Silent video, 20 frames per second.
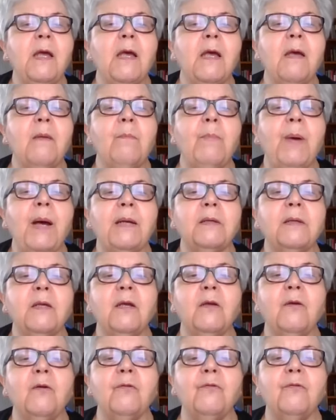
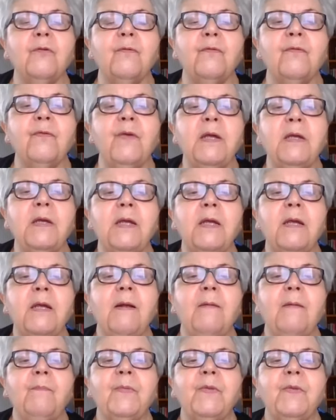embarking on the ferry
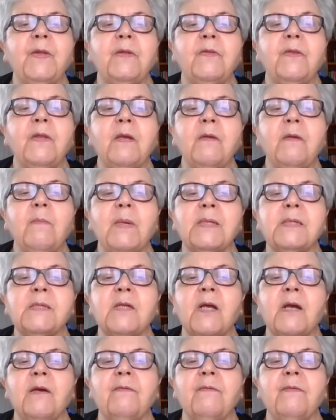that they
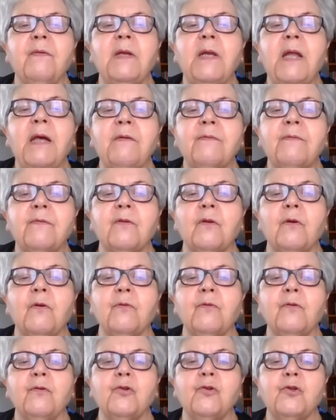must have left
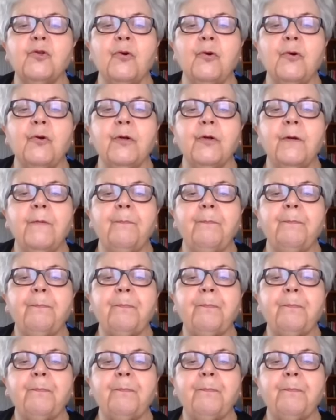on the shore